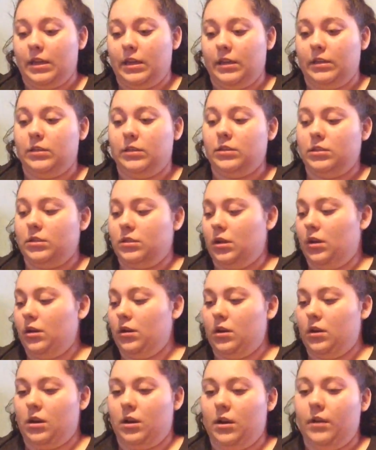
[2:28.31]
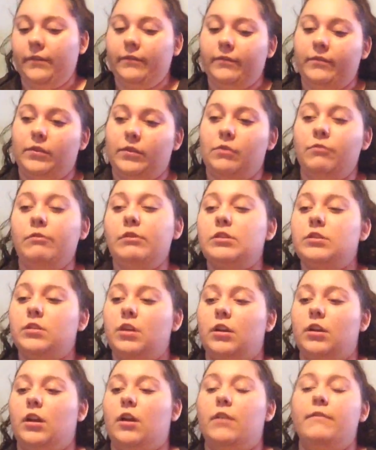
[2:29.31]
And to start off, you can
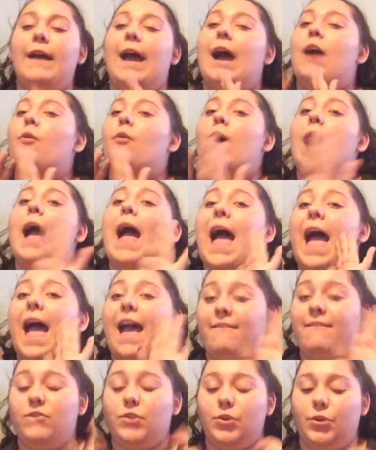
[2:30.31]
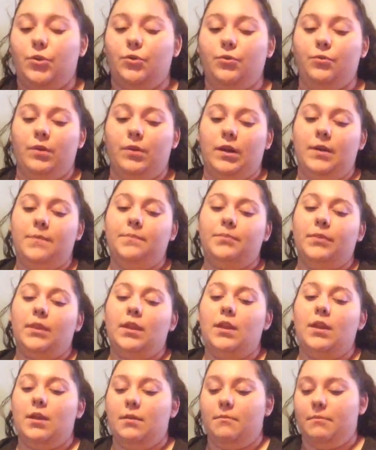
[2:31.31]
start off however you want,
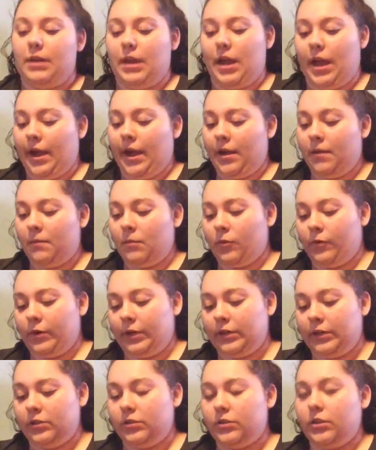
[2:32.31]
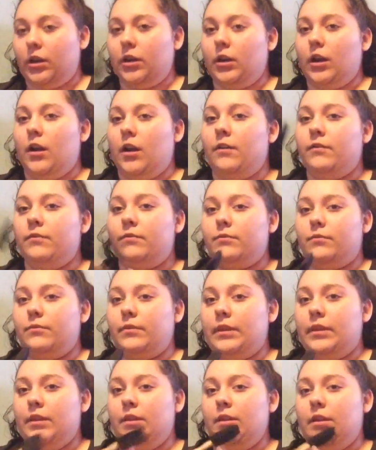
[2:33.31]
but I am going to start off
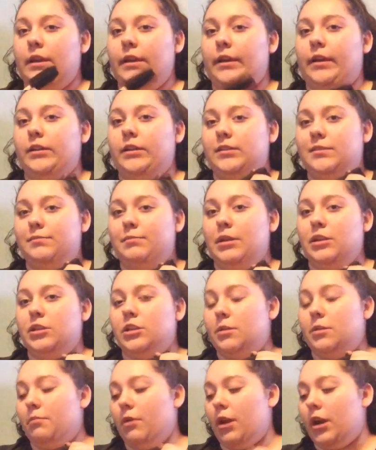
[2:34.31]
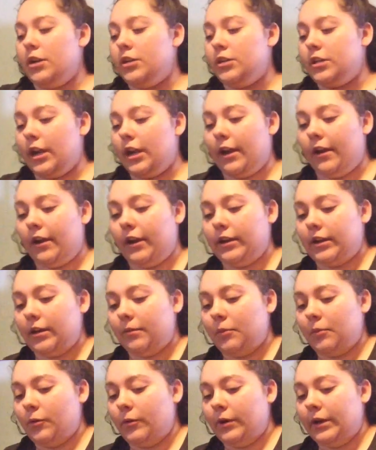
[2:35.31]
with a spongy brush and
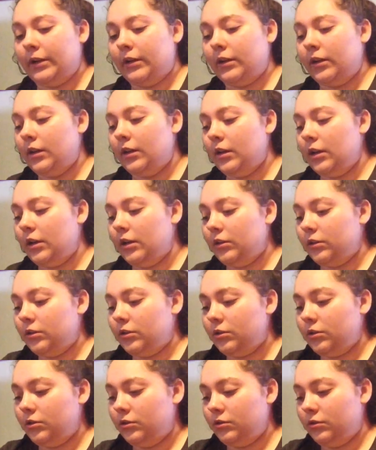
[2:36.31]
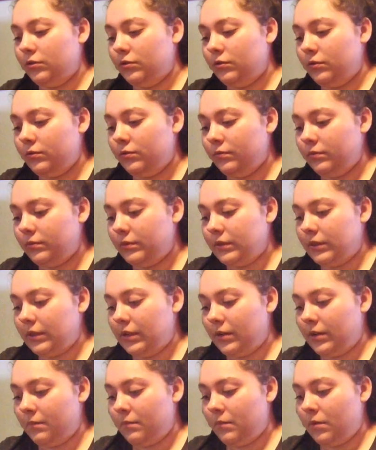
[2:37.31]
I'm going to do
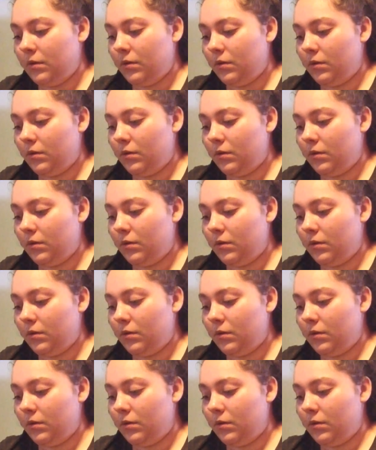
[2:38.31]
some